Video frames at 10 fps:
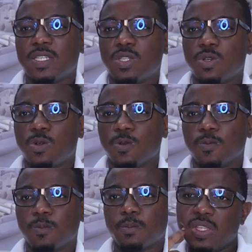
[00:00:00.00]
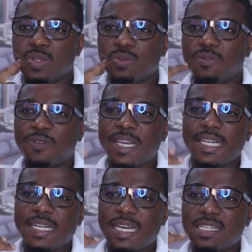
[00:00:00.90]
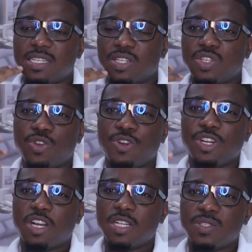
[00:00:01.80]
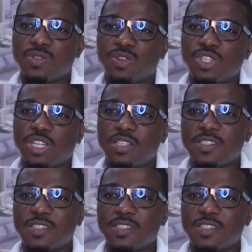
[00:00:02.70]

So you will find that during the construction,